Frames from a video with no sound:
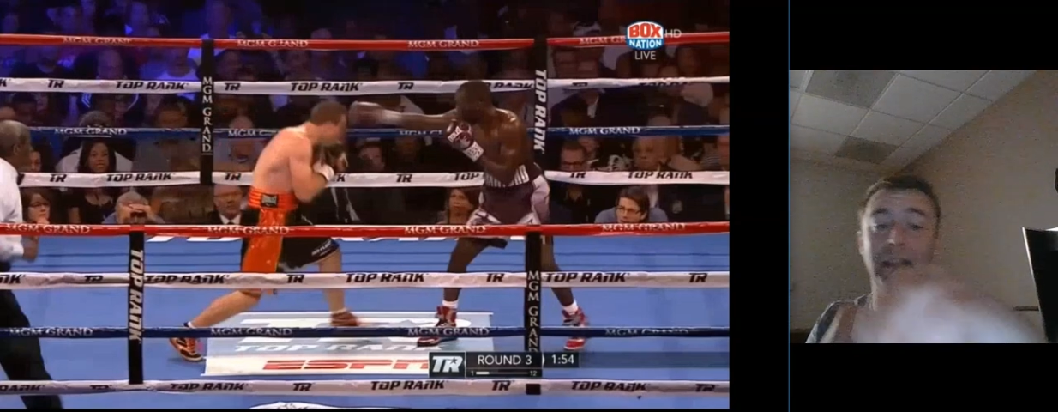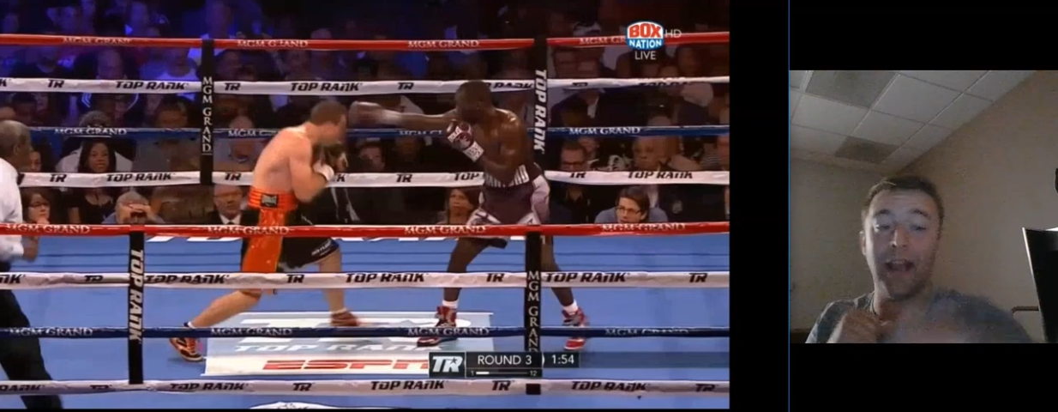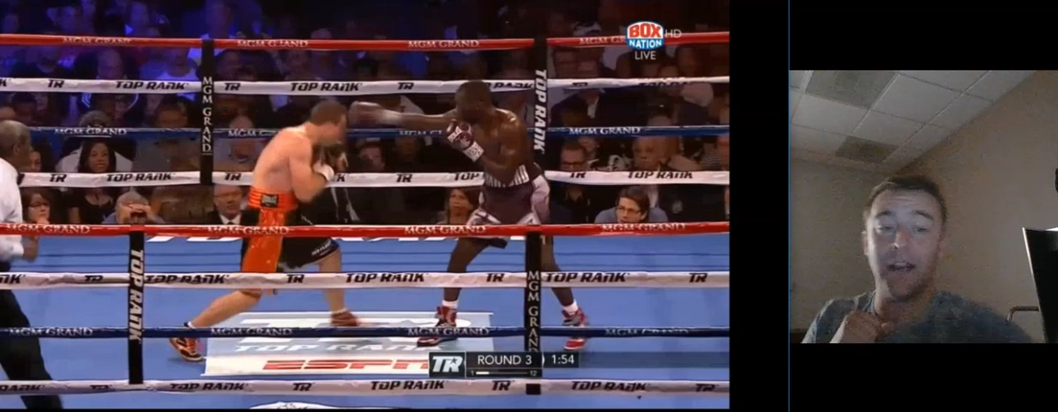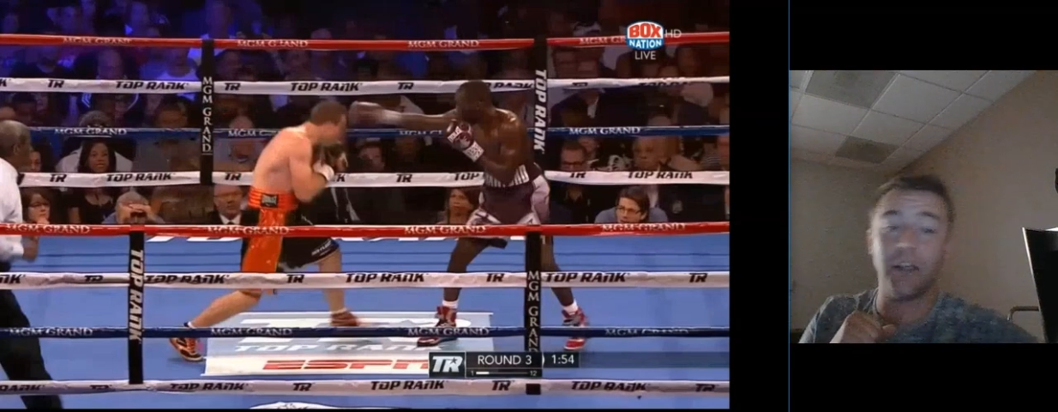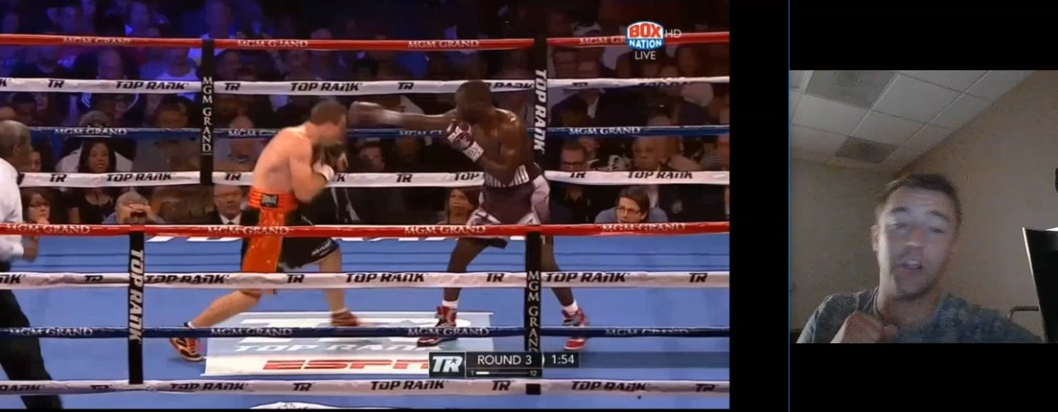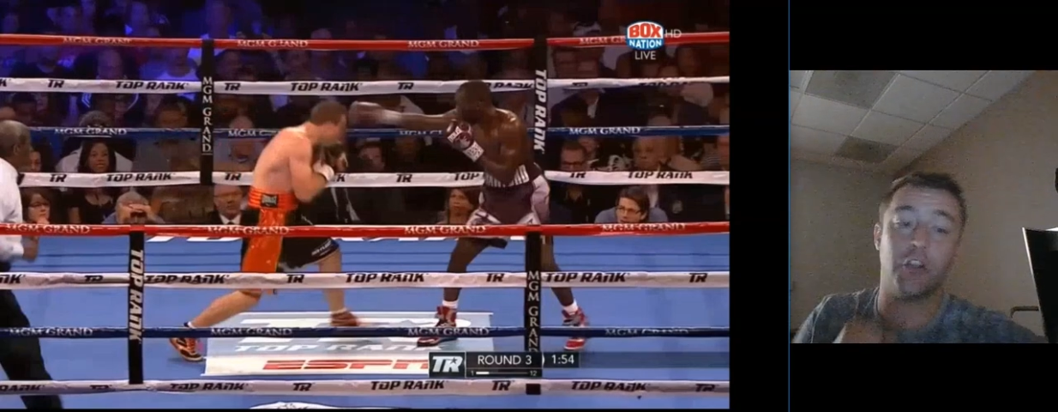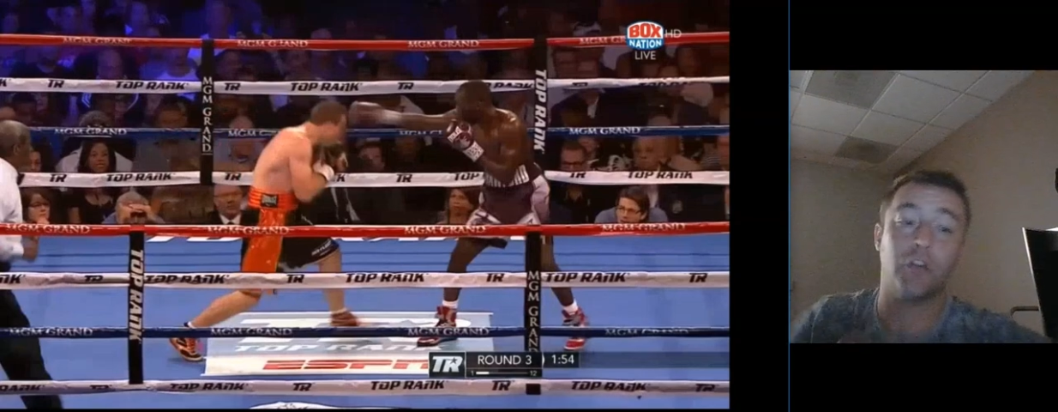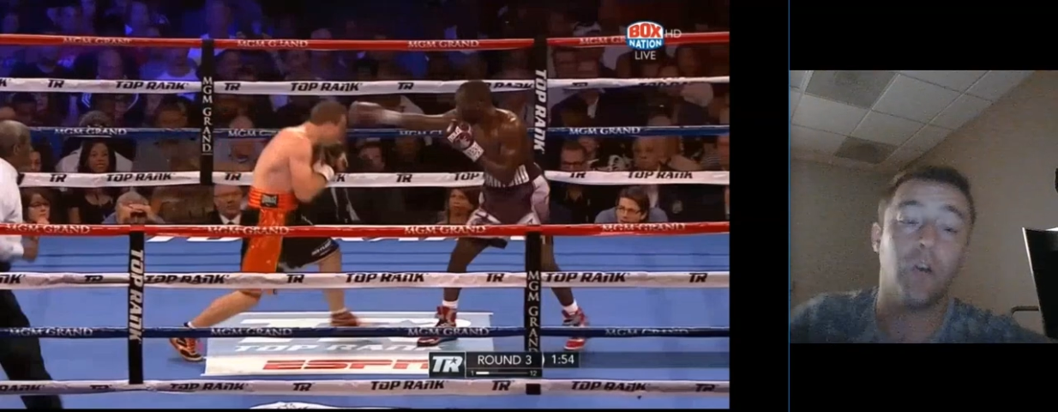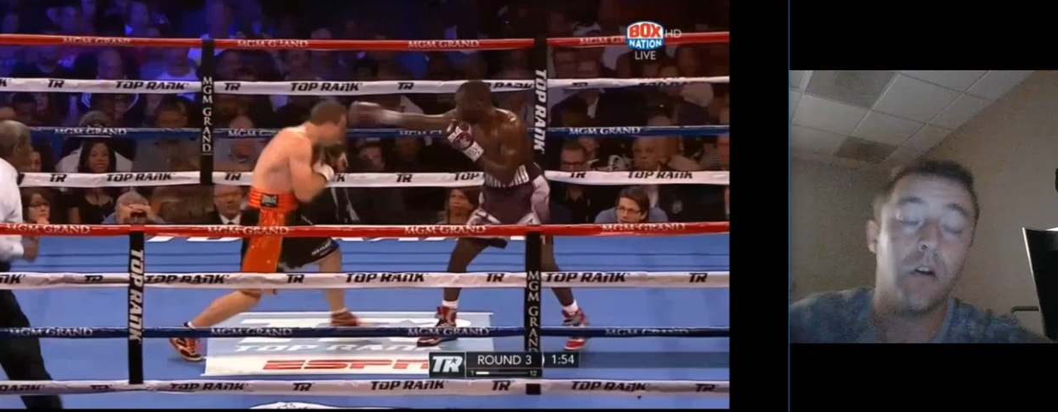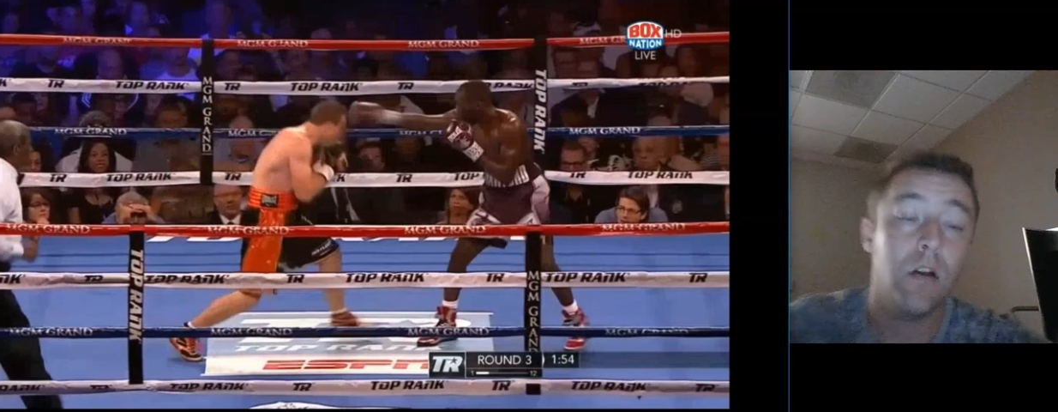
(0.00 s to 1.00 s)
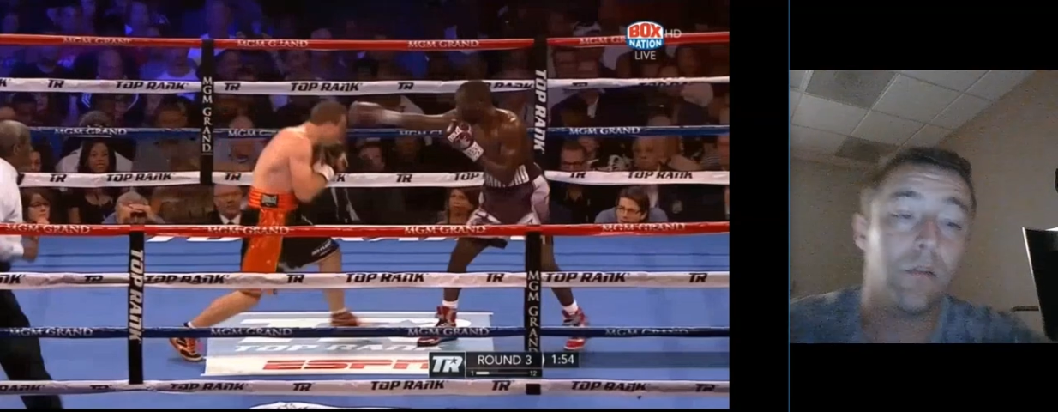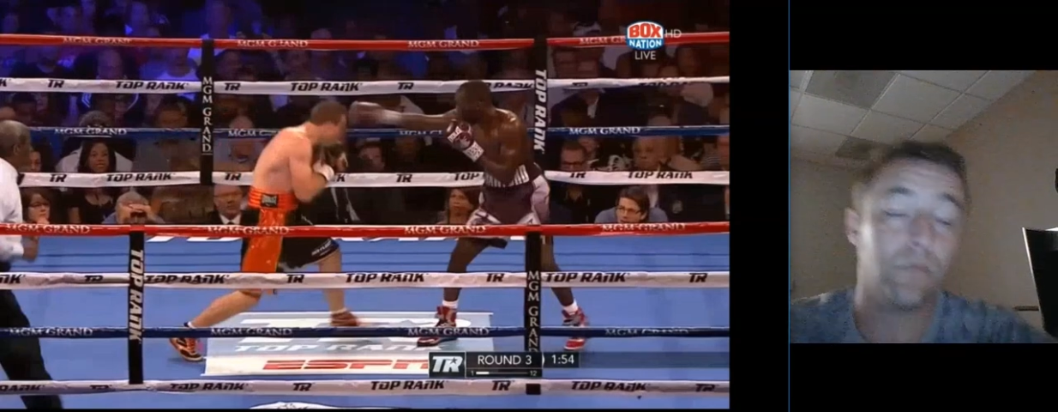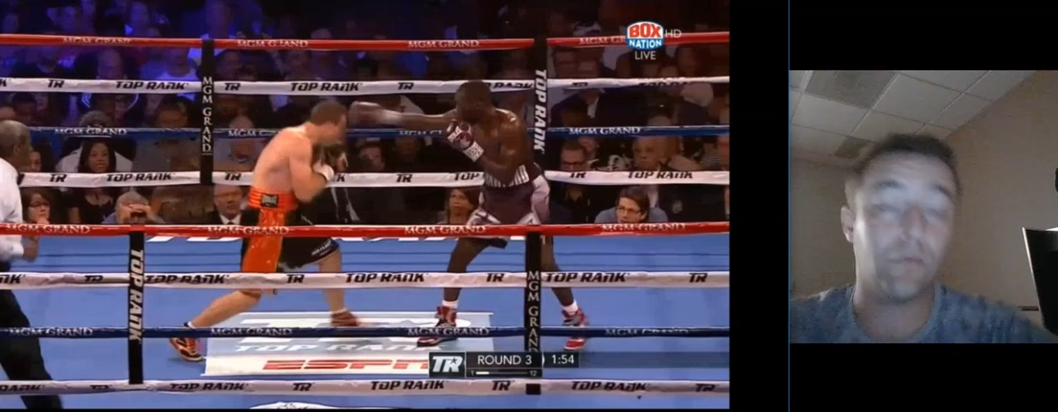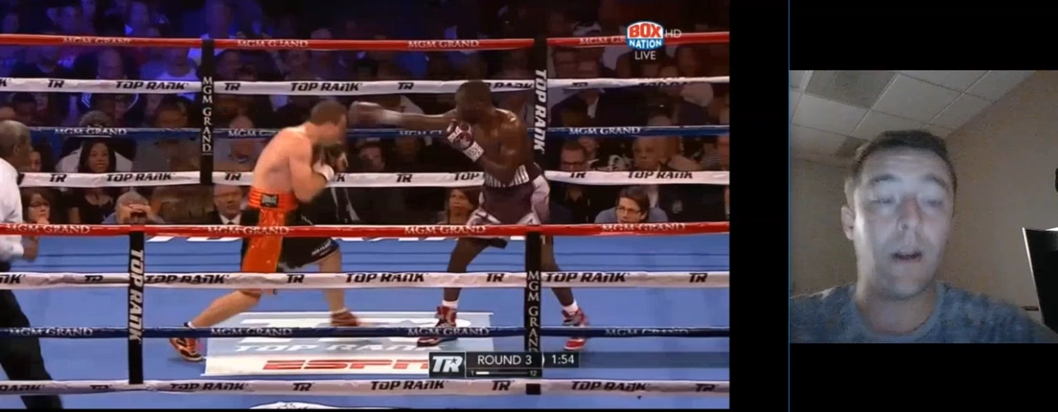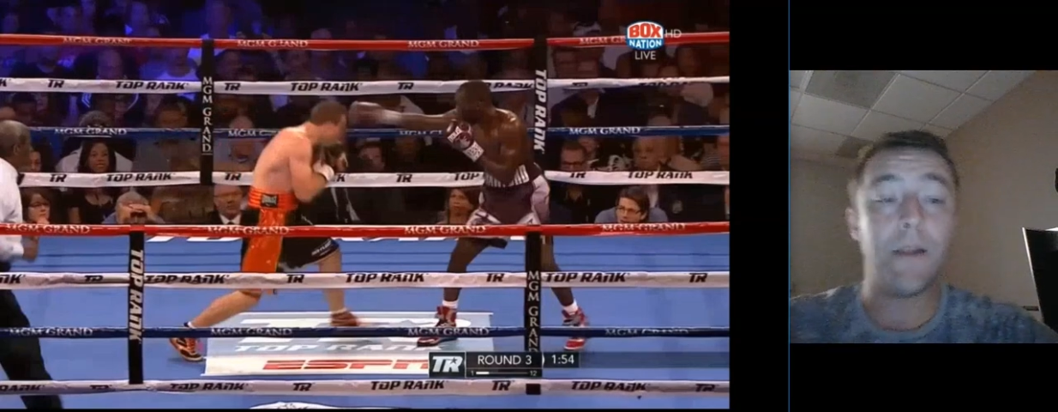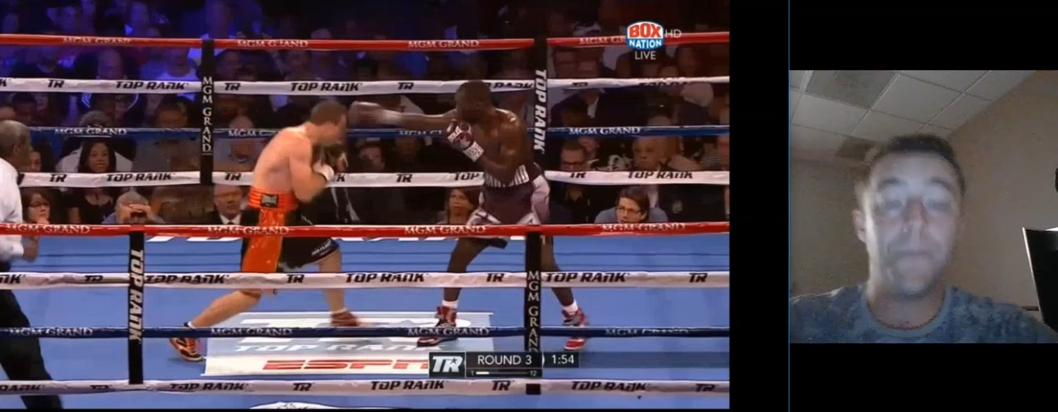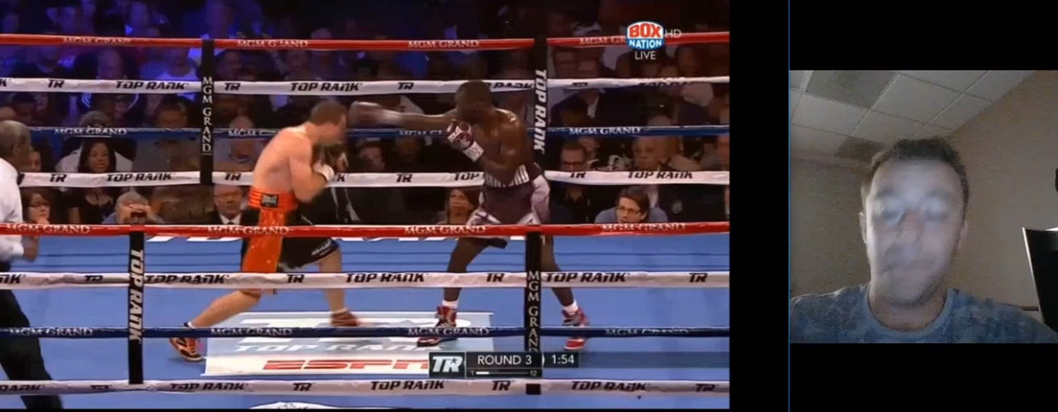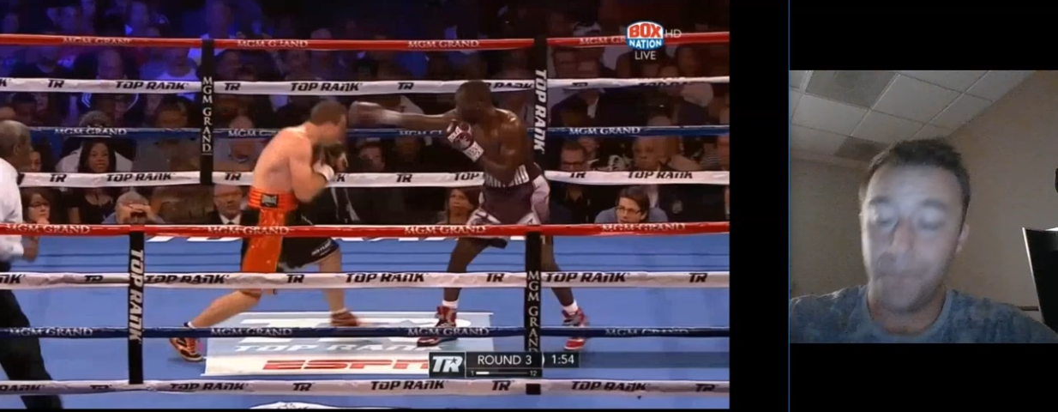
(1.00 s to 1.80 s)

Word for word: hand control, right?